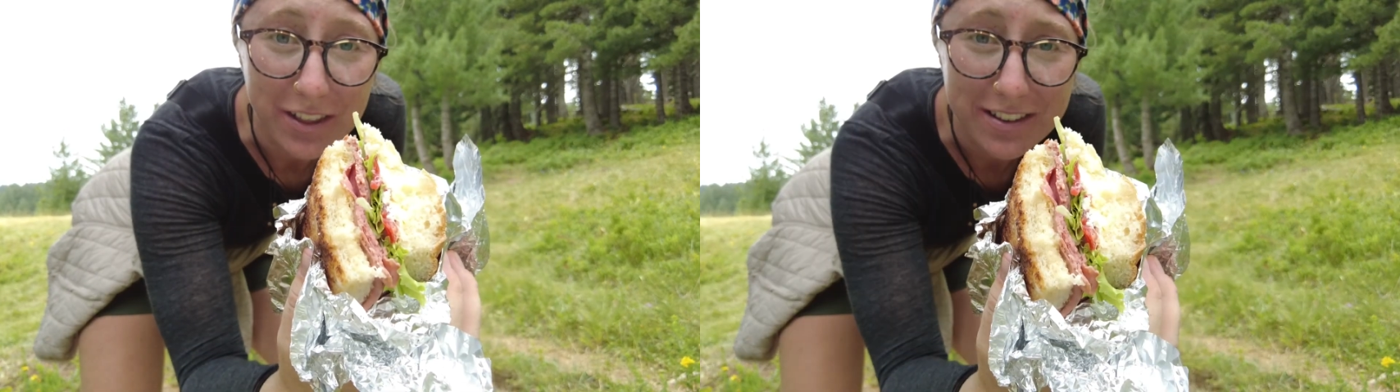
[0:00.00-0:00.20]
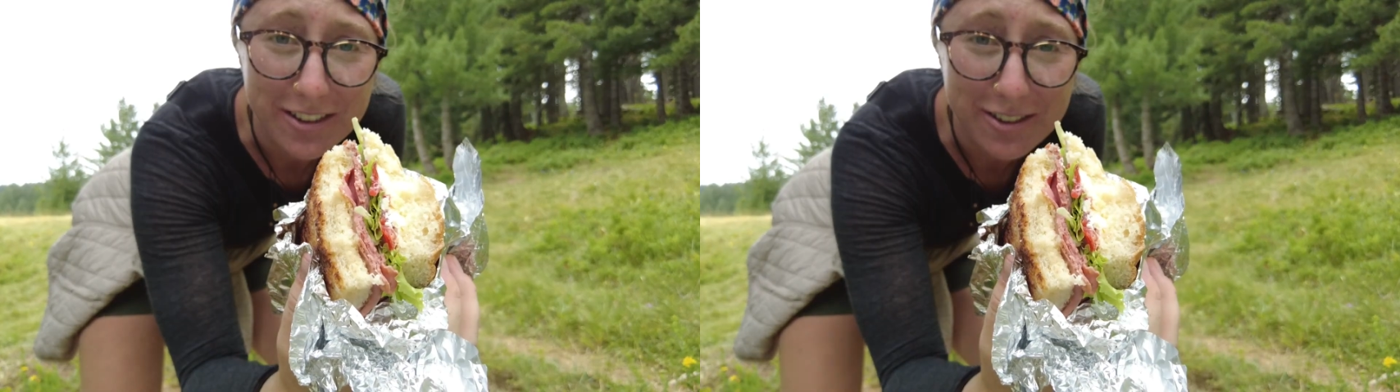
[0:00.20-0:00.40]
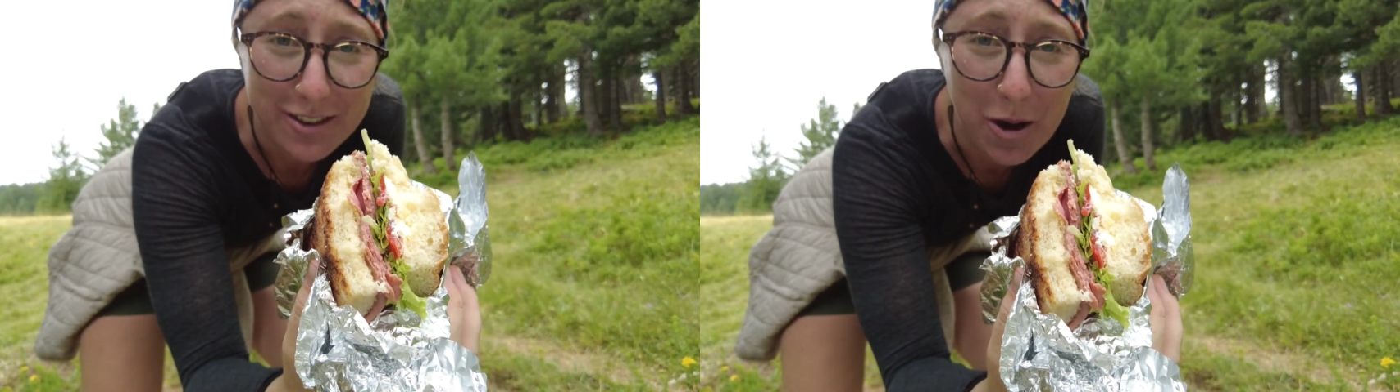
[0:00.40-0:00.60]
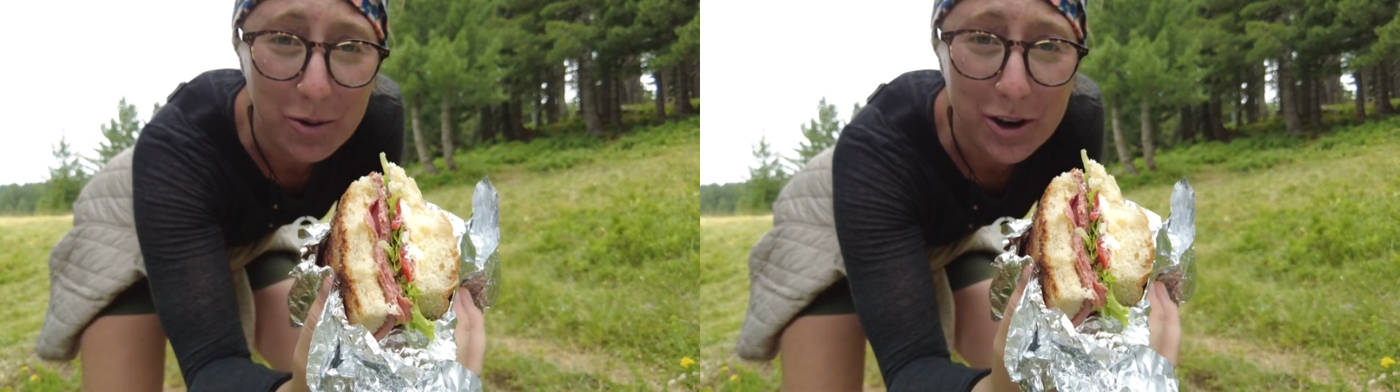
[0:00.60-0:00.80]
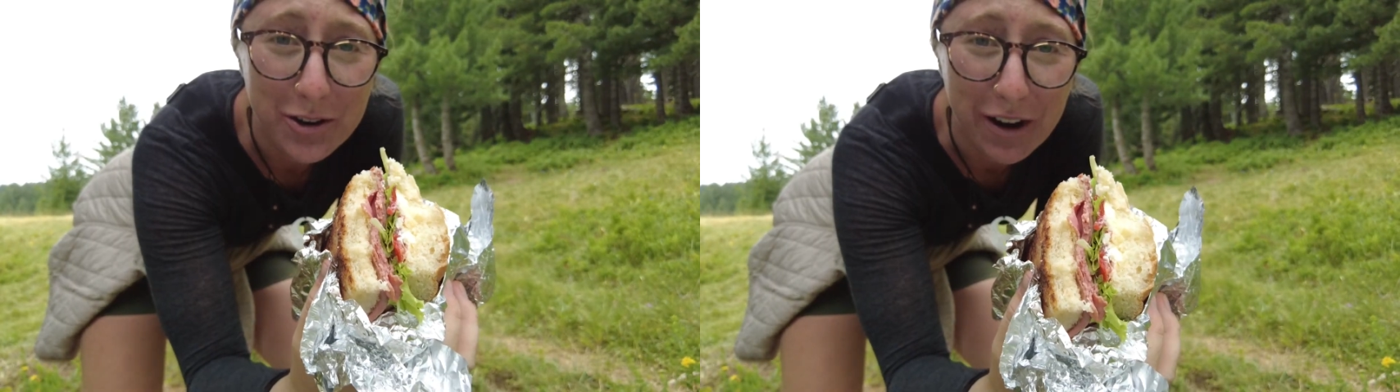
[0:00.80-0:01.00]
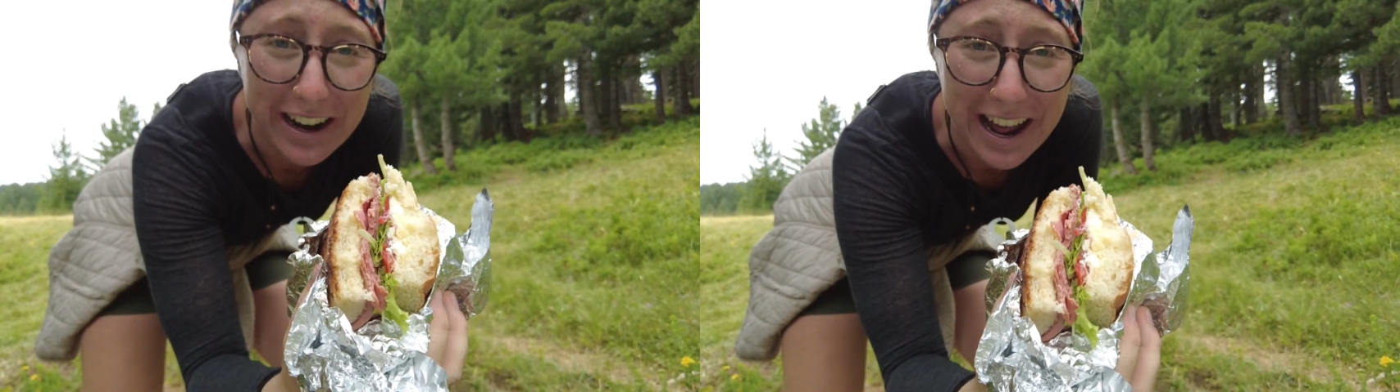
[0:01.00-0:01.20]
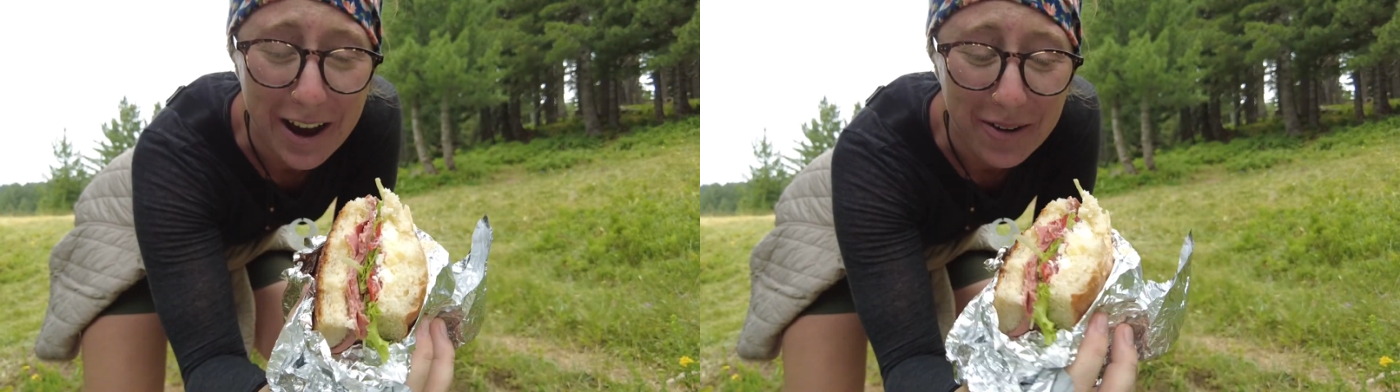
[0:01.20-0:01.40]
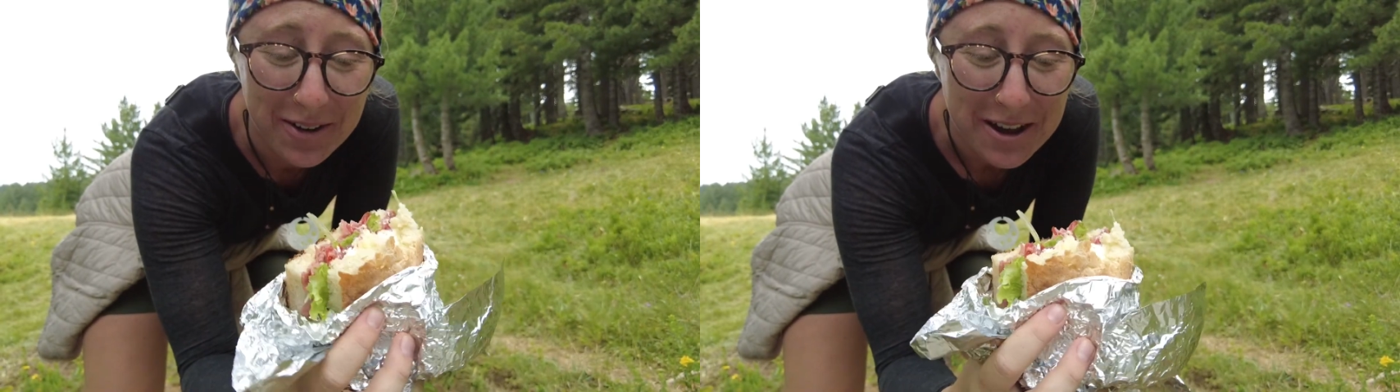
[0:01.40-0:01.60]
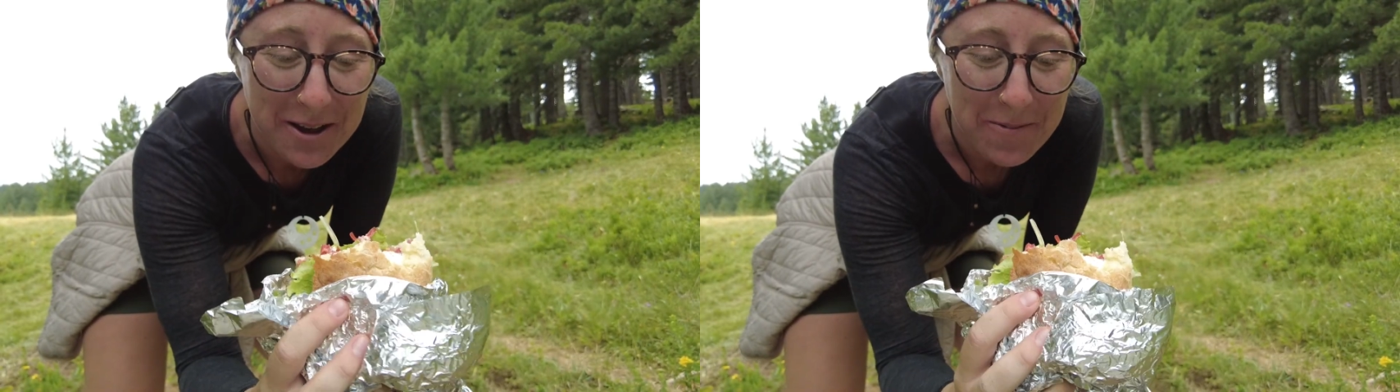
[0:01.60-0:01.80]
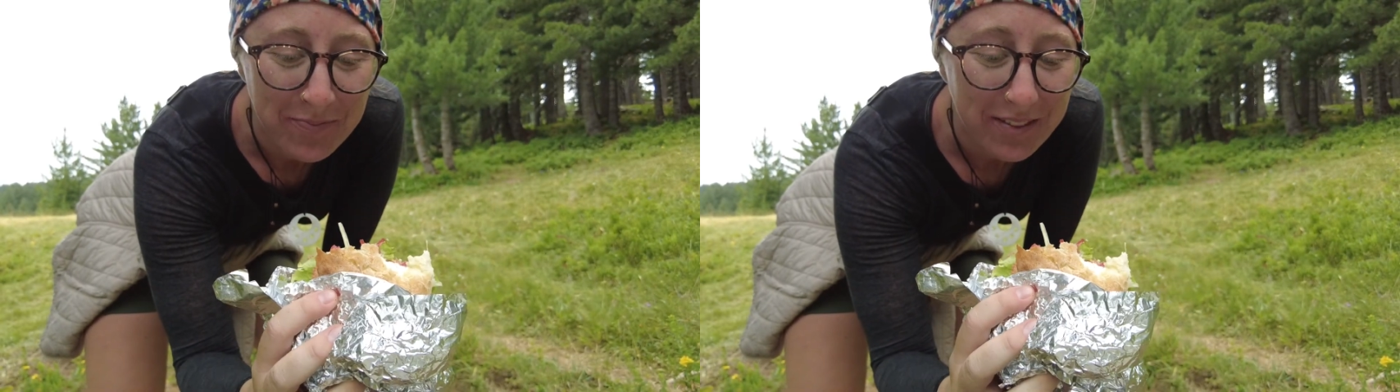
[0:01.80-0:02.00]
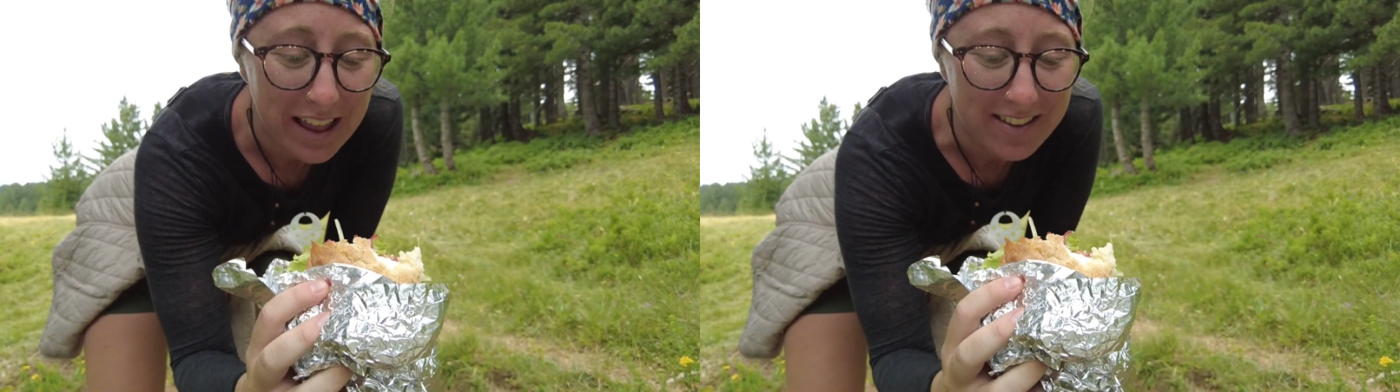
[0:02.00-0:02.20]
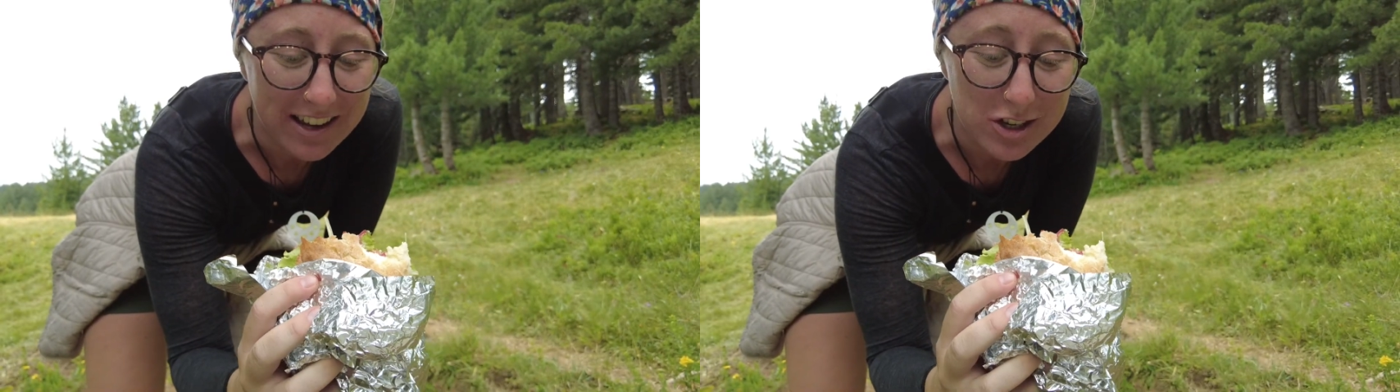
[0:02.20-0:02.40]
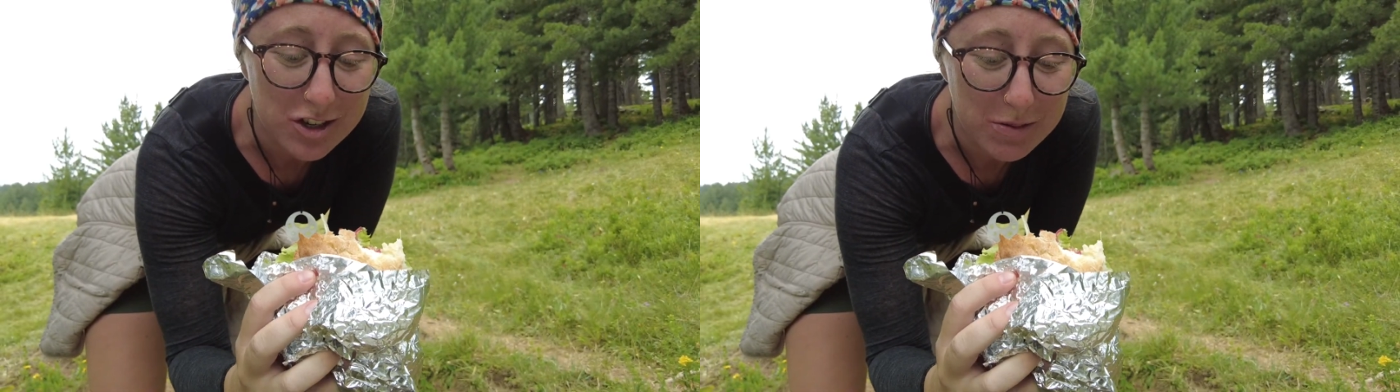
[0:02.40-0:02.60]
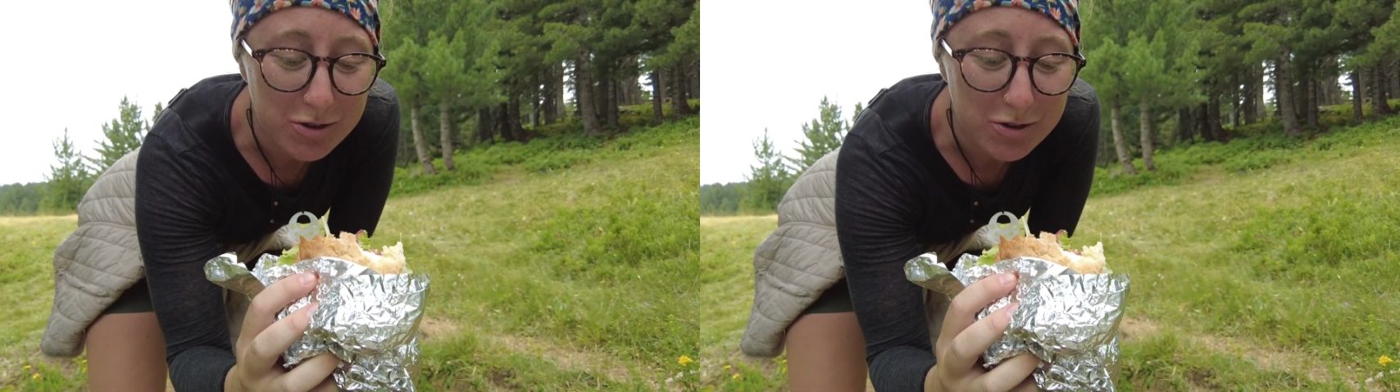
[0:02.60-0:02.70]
This is so good right now. It has like sheep